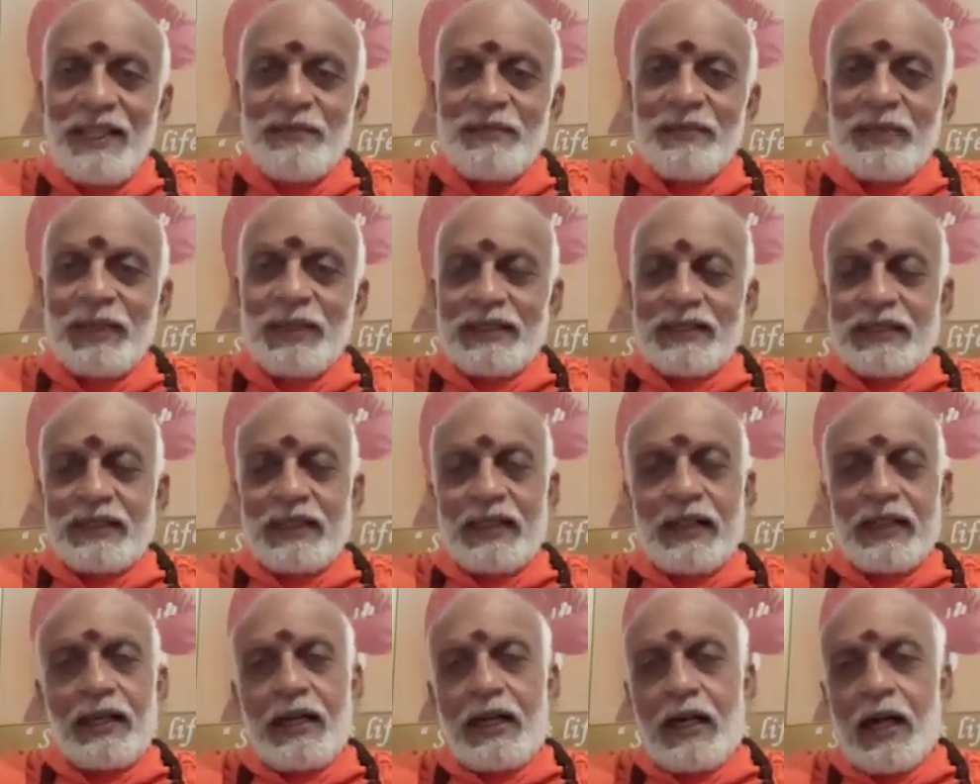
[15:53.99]
But
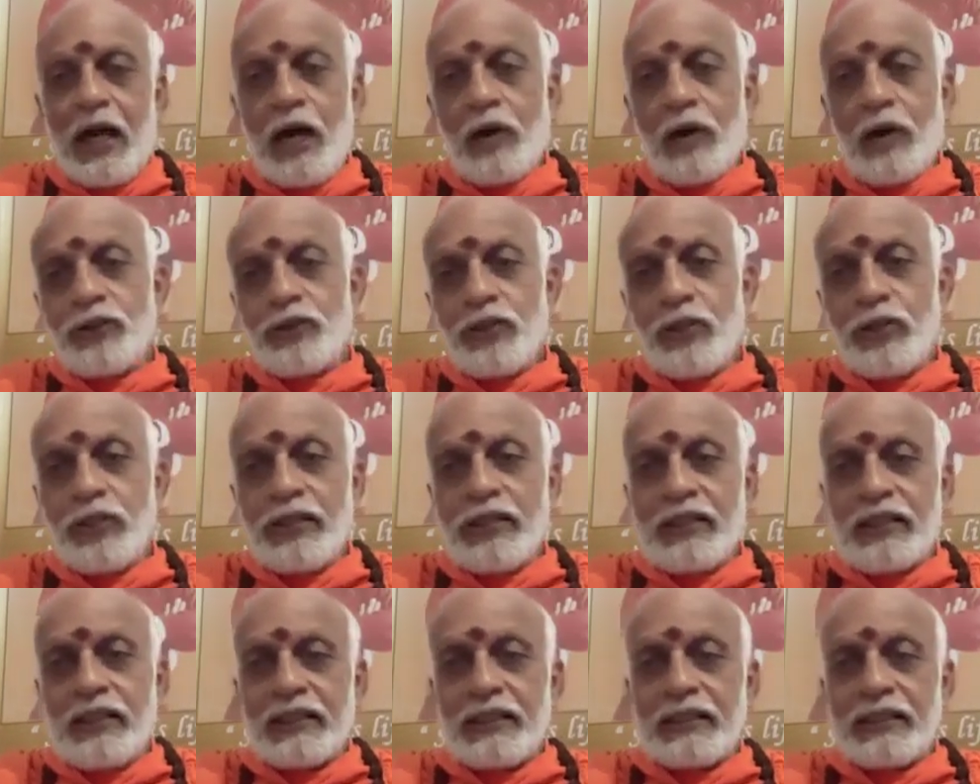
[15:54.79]
a
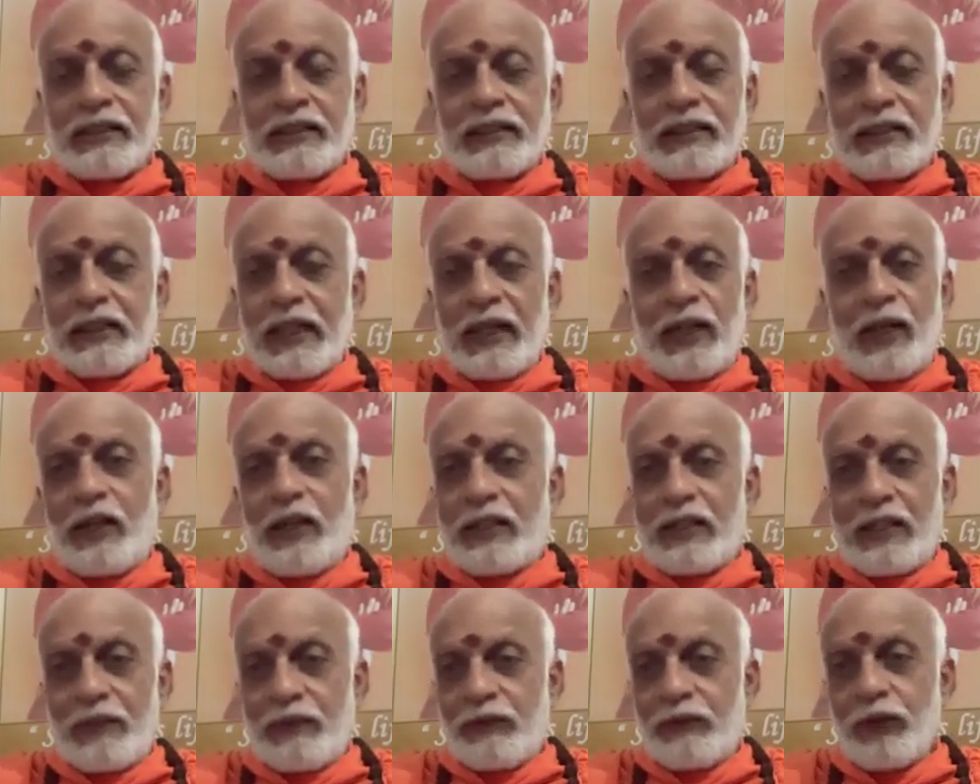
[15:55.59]
householder
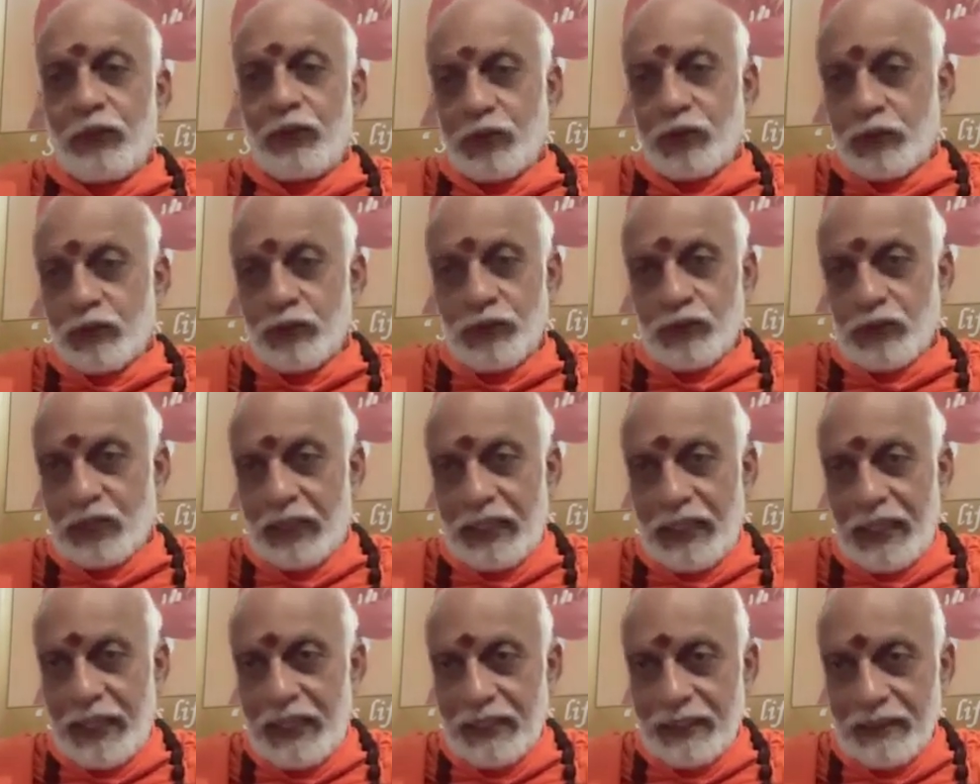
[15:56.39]
cannot afford to
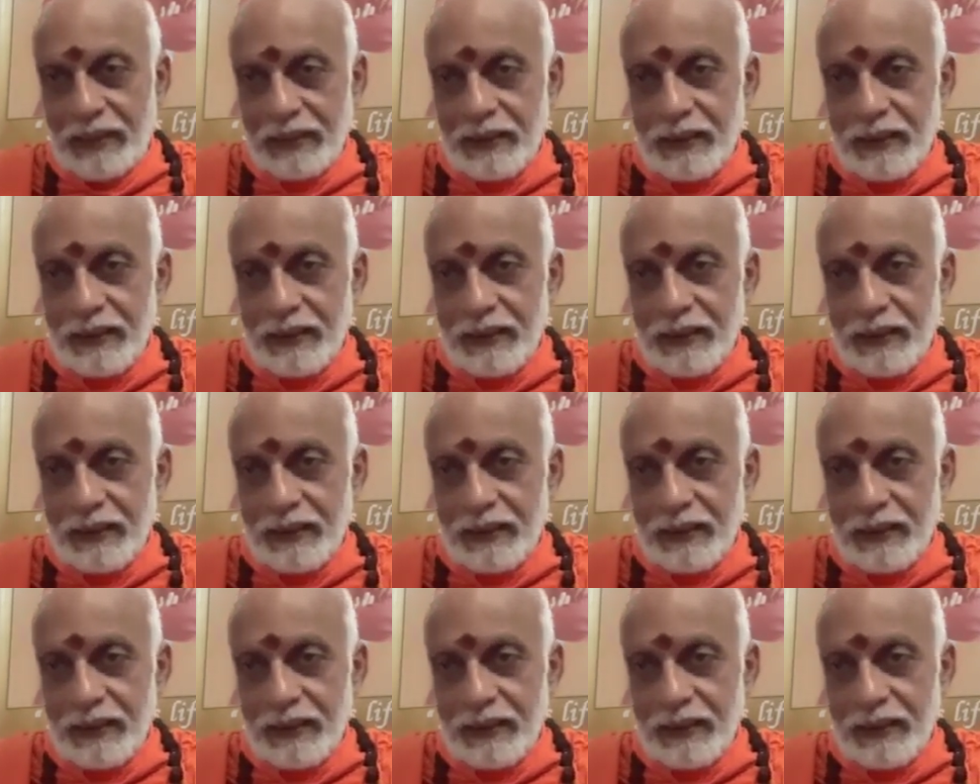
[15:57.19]
say that.